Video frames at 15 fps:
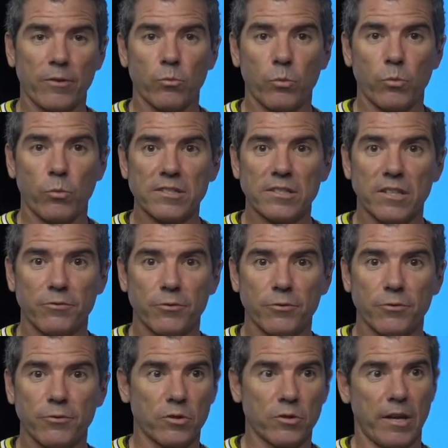the agriculture
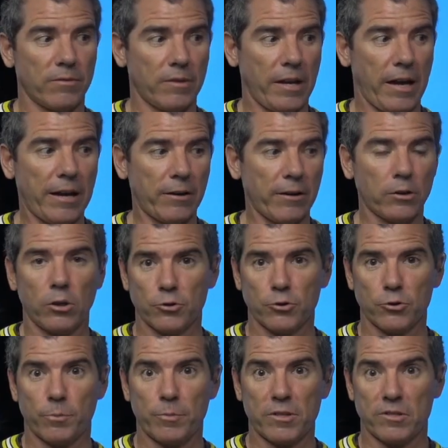business that lost
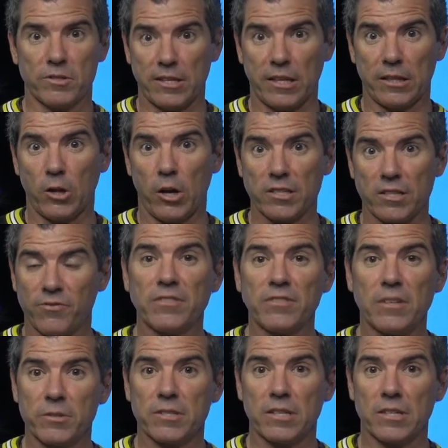50% of its demand
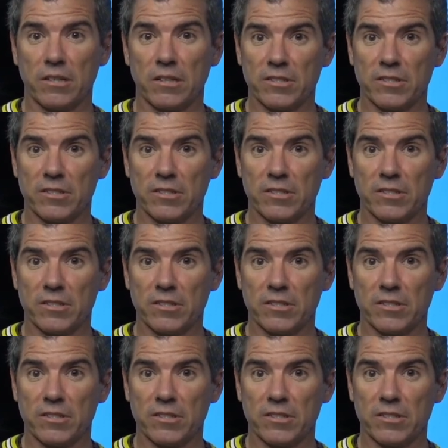overnight,